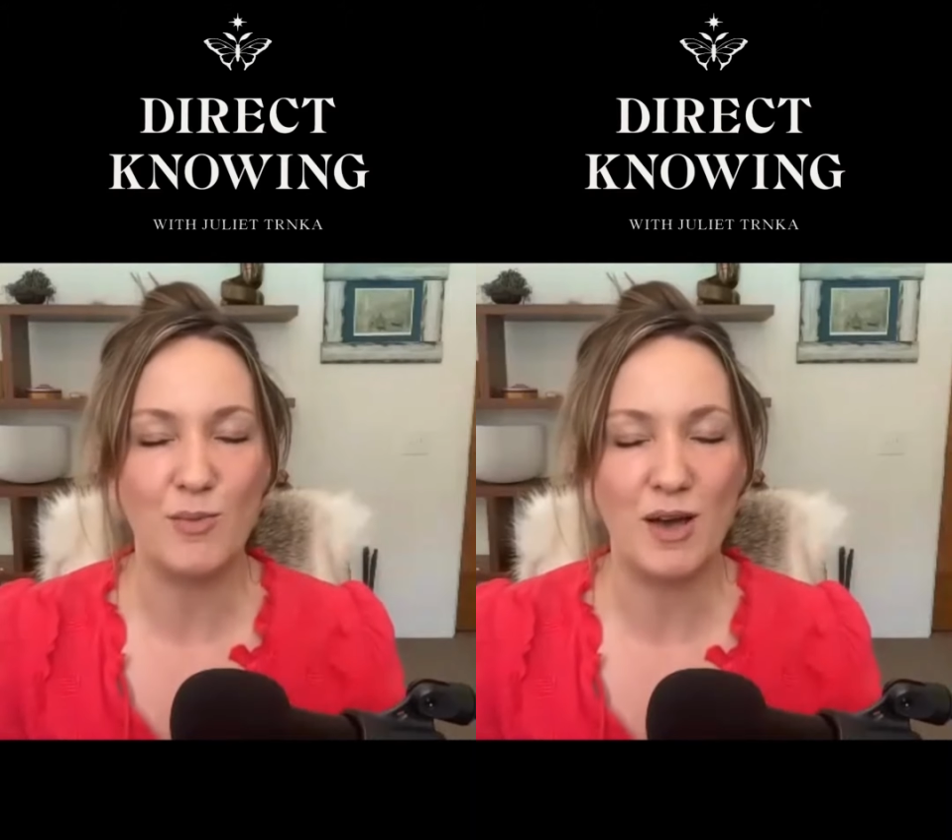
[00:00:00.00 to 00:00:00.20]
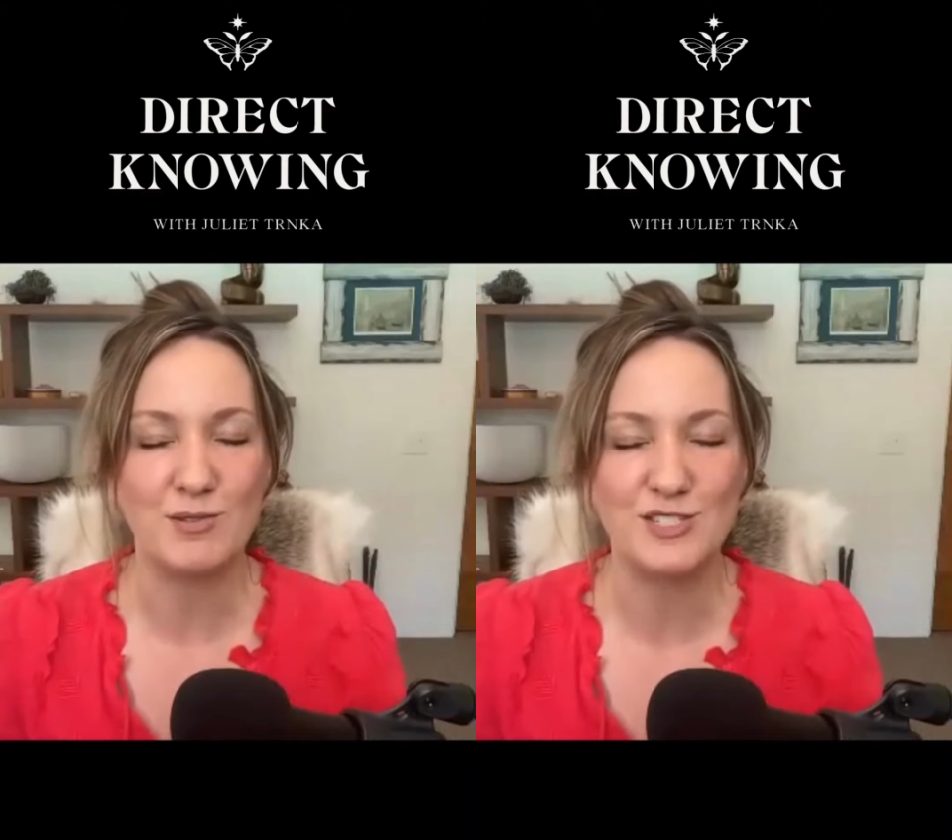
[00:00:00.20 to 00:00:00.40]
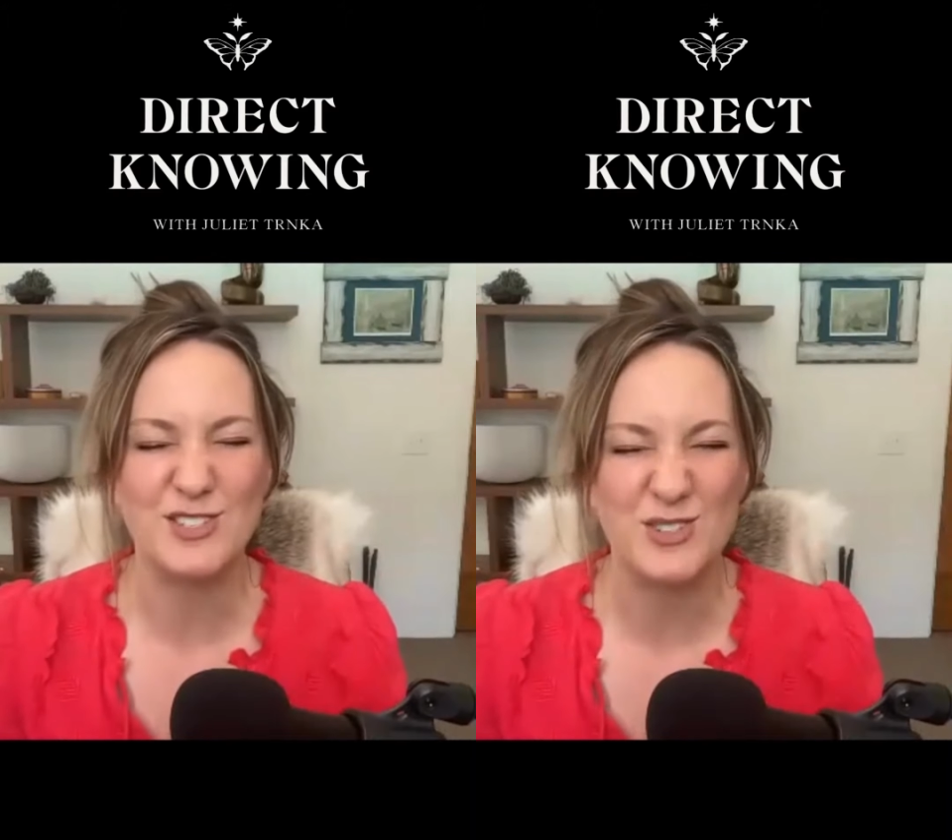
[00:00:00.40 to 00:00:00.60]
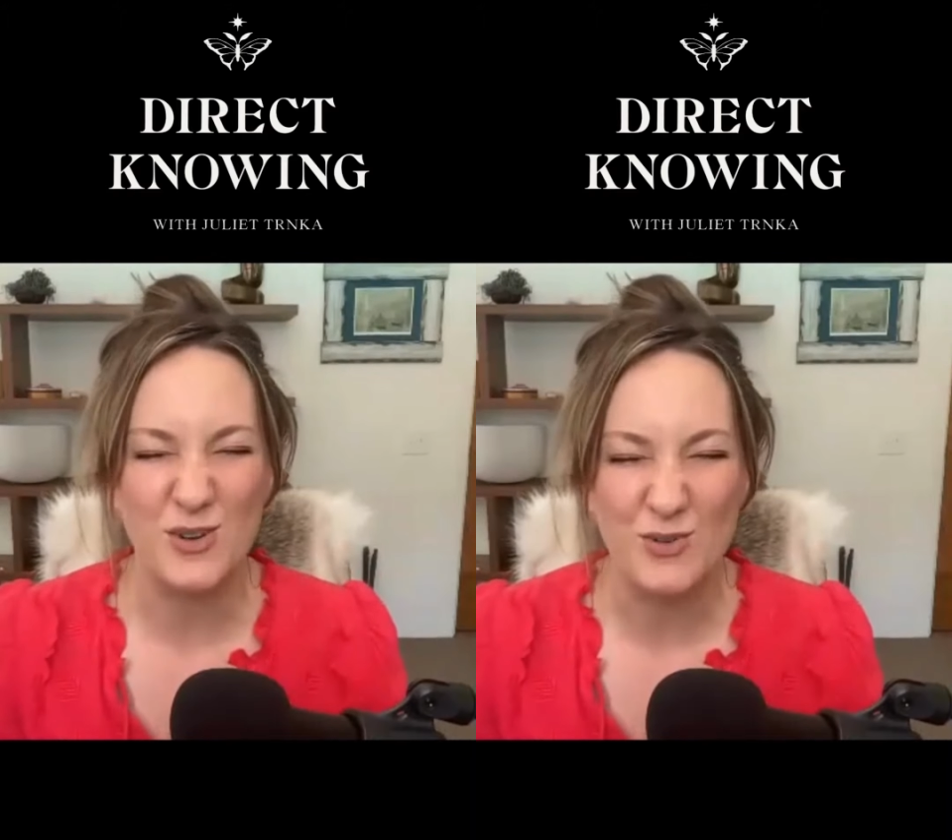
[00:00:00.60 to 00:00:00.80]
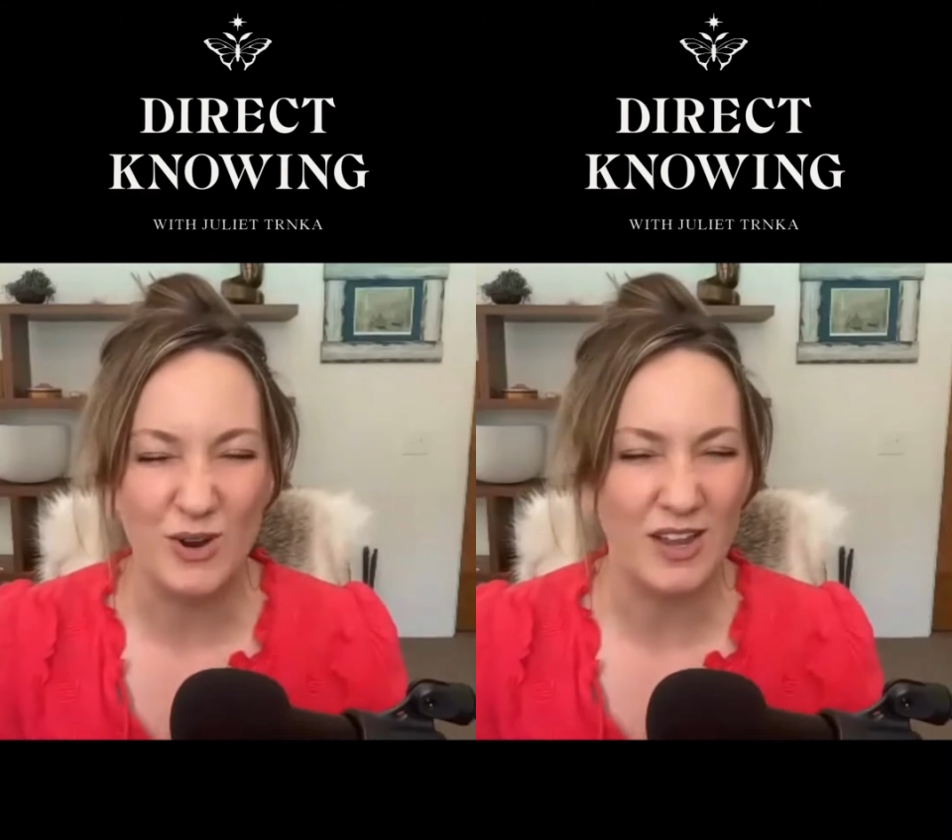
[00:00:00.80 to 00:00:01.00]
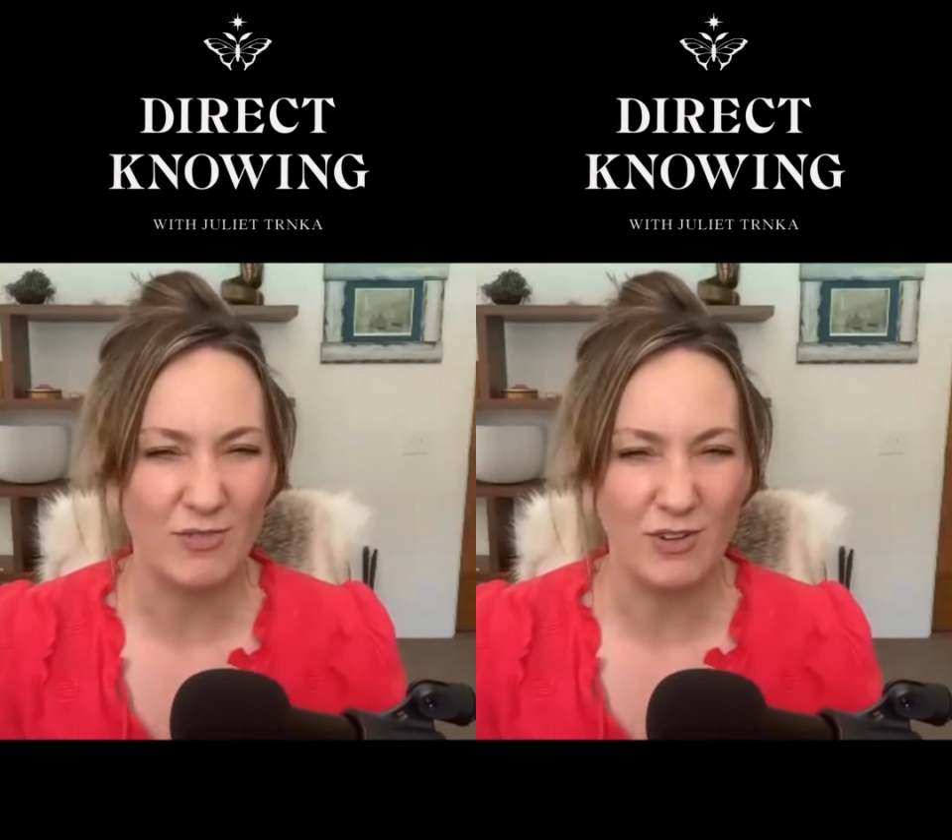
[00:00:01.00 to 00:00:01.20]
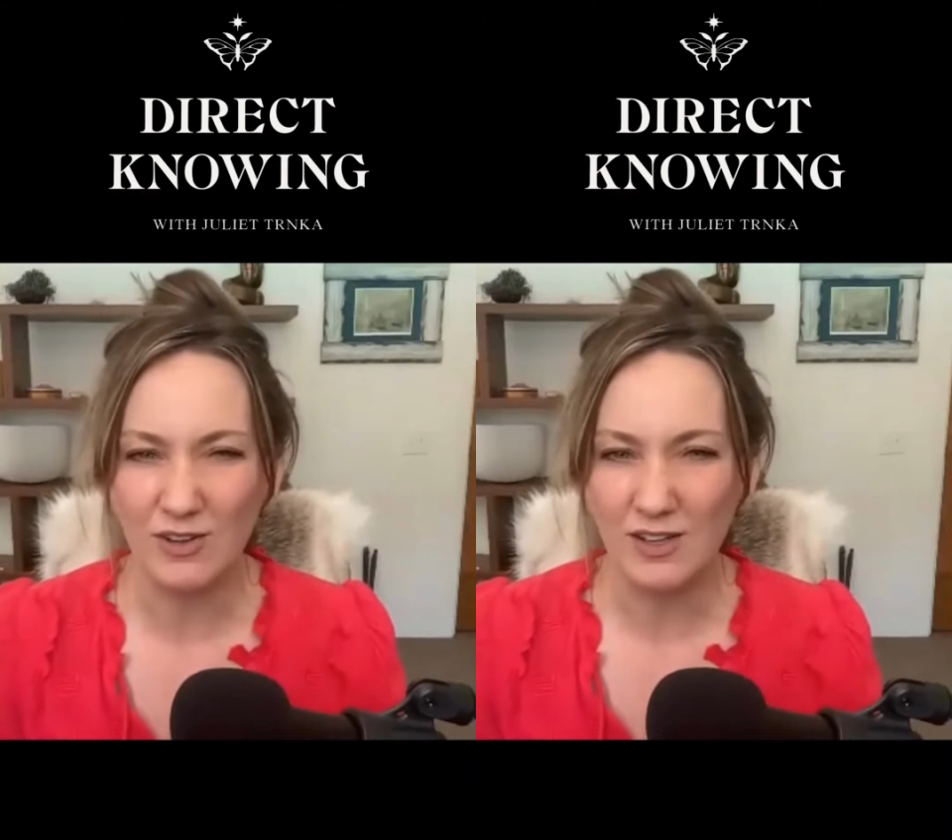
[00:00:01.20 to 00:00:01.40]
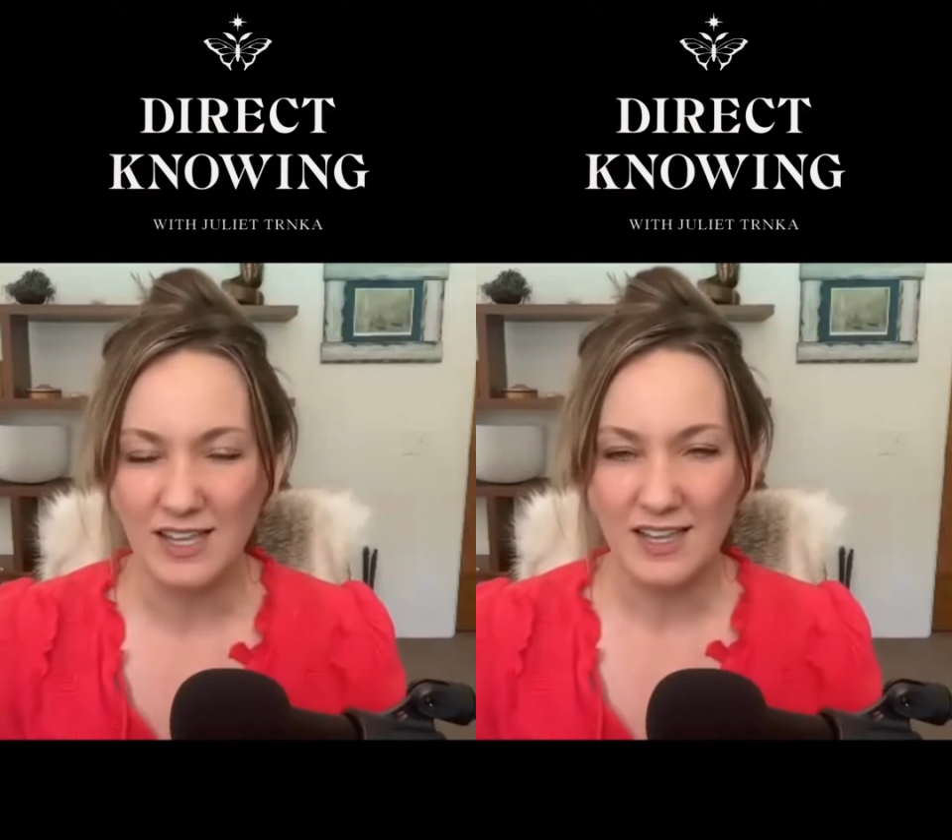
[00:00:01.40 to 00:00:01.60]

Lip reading: I was so grateful.